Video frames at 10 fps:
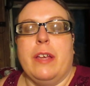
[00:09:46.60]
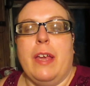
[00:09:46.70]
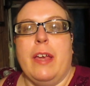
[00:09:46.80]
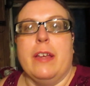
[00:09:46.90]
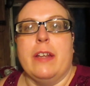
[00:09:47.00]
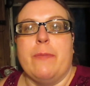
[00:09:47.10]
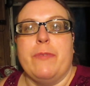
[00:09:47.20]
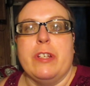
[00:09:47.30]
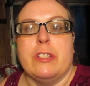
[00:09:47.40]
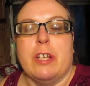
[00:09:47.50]
And I'm
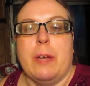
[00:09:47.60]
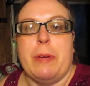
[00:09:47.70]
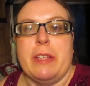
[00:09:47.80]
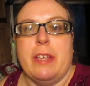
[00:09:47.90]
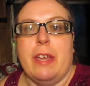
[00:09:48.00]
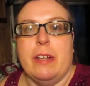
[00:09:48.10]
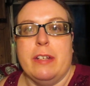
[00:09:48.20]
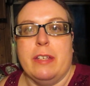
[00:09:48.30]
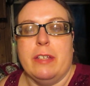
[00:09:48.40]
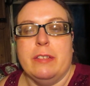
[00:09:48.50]
finishing up on the
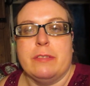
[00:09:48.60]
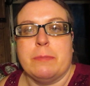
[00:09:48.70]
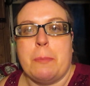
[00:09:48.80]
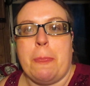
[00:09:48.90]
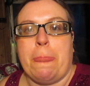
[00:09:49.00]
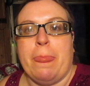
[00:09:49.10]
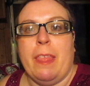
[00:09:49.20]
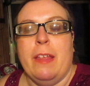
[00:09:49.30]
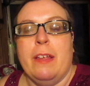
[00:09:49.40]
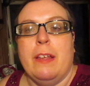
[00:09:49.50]
editing,
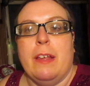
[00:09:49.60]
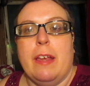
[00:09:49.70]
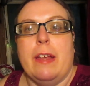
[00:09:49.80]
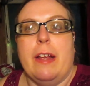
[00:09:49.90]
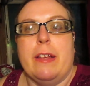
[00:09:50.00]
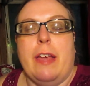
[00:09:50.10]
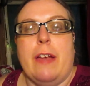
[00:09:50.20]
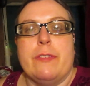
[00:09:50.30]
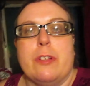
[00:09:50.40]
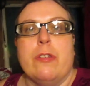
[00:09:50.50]
and I
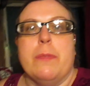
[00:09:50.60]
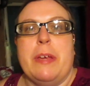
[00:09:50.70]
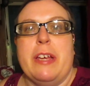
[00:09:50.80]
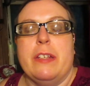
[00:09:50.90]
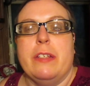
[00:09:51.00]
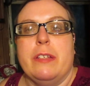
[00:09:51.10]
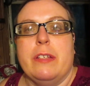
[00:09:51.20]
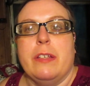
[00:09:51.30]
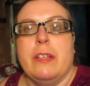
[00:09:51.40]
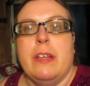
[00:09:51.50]
have to go to bed
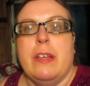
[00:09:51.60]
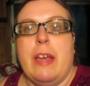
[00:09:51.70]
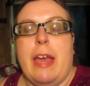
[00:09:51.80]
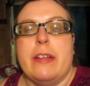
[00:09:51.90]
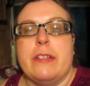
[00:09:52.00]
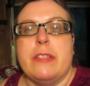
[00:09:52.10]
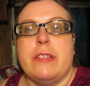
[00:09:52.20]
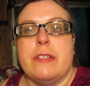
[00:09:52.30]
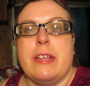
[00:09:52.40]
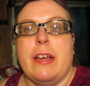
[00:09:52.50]
at a
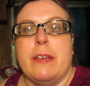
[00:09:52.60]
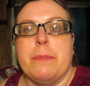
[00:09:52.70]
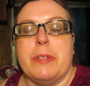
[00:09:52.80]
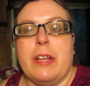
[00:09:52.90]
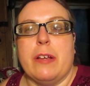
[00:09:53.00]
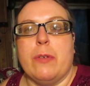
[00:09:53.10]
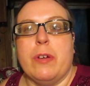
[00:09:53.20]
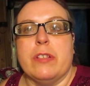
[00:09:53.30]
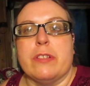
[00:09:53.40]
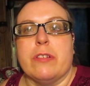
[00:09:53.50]
decent time, but not
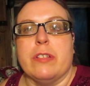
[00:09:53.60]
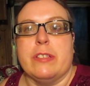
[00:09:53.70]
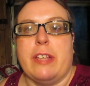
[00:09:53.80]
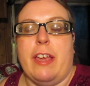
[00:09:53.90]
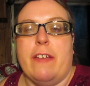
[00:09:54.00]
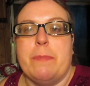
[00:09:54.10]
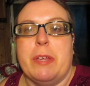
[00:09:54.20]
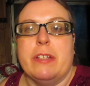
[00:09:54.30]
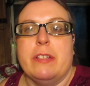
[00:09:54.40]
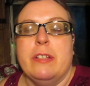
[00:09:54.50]
quite as early as I have
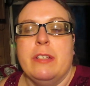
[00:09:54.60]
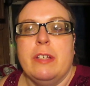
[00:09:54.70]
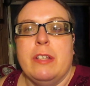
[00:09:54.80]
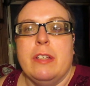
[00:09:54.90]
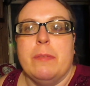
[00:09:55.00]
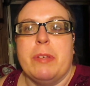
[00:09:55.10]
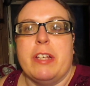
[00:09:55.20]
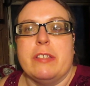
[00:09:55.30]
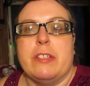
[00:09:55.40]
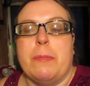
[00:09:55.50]
been,
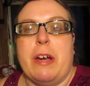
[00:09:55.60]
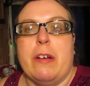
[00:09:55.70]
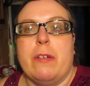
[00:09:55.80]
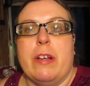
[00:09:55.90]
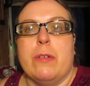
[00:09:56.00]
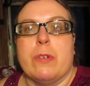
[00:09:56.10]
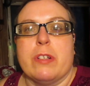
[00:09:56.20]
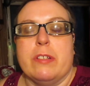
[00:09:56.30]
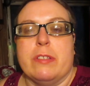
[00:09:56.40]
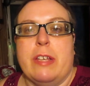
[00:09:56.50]
because tomorrow I don't work
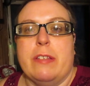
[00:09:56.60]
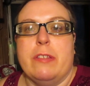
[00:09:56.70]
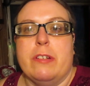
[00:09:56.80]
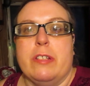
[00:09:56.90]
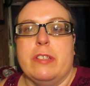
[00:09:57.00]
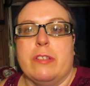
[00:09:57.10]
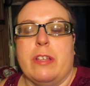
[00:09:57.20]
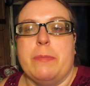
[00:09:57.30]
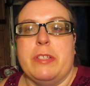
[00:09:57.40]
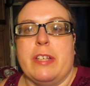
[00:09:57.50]
till 10.30, so
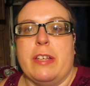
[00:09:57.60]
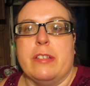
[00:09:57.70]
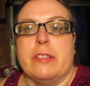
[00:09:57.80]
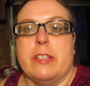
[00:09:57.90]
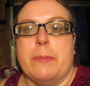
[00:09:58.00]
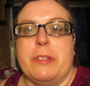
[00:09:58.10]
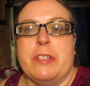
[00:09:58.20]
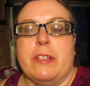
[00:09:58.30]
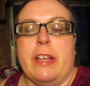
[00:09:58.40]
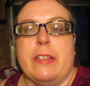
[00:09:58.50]
that means I can sleep
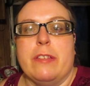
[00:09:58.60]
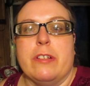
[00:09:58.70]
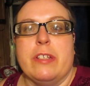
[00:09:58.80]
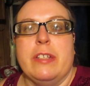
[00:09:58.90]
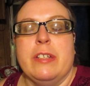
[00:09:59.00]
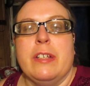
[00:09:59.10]
until 8.30.